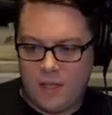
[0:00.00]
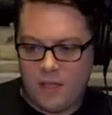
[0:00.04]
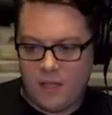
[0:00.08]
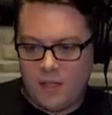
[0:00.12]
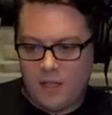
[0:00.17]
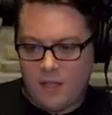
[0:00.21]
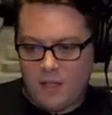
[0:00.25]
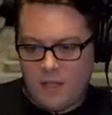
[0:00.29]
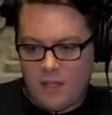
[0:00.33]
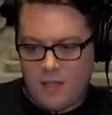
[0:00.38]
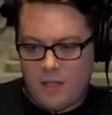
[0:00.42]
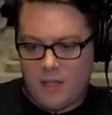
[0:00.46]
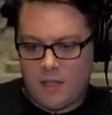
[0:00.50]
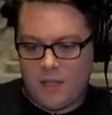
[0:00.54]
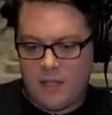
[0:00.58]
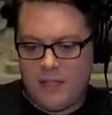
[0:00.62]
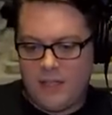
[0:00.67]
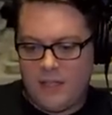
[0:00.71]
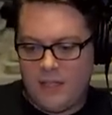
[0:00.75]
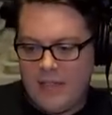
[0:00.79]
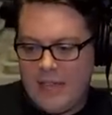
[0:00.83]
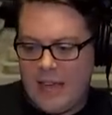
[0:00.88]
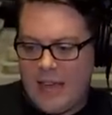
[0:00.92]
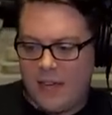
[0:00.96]
lifetime of
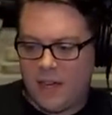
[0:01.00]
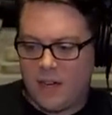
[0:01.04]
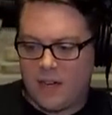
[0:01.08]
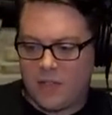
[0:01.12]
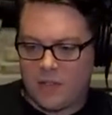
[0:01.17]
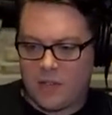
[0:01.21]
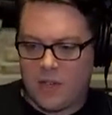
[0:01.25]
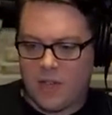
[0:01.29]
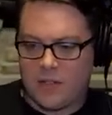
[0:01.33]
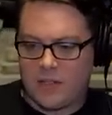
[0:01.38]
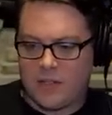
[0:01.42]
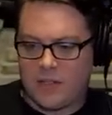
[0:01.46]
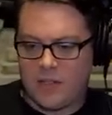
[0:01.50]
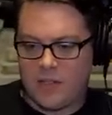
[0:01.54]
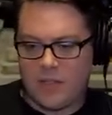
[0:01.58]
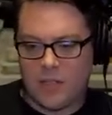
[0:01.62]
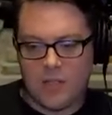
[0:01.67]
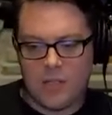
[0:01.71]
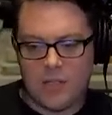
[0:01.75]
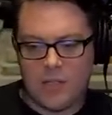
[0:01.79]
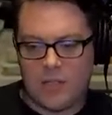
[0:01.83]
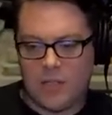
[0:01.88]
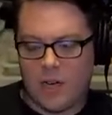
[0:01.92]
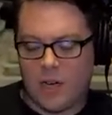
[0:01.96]
adversity. Yeah, you're exhausted.
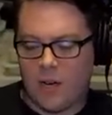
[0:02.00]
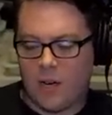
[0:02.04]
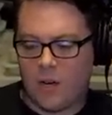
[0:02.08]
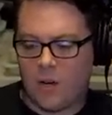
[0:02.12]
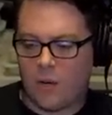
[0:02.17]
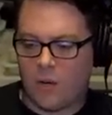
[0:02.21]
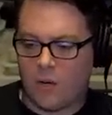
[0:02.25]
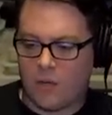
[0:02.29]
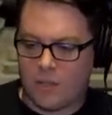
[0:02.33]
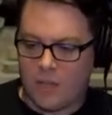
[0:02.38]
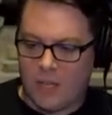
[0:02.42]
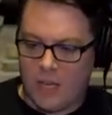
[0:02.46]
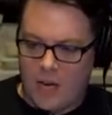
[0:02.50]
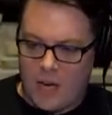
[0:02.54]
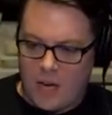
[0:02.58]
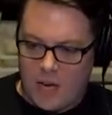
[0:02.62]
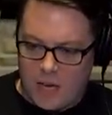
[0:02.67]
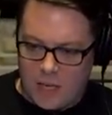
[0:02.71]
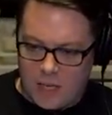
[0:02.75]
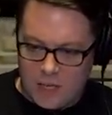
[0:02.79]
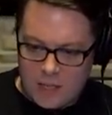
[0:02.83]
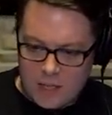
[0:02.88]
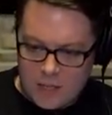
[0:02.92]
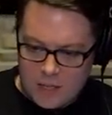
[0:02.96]
Oh
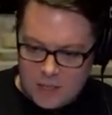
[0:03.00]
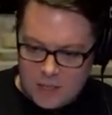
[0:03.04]
God.